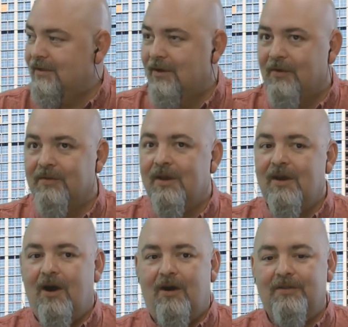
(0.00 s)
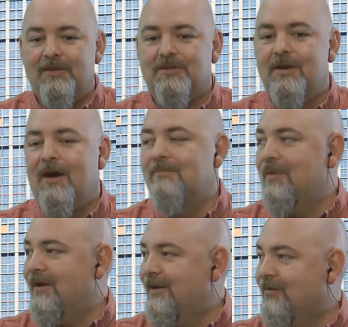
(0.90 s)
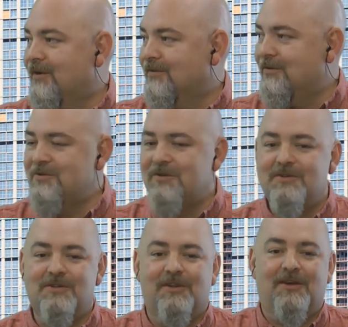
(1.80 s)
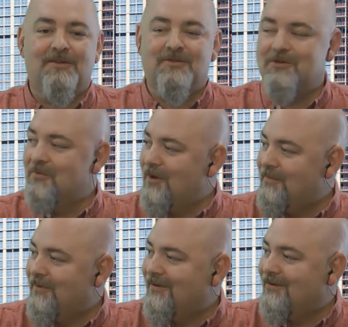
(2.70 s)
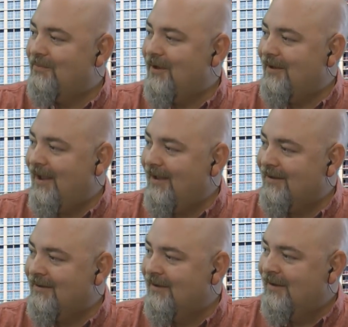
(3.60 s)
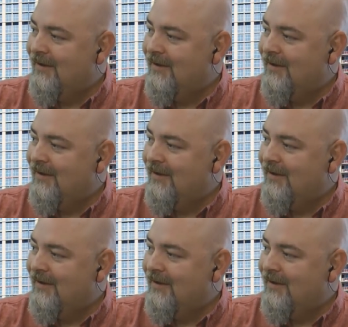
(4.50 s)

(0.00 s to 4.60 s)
you know, all these non-binding resolutions, yeah, and the countries who want to participate can.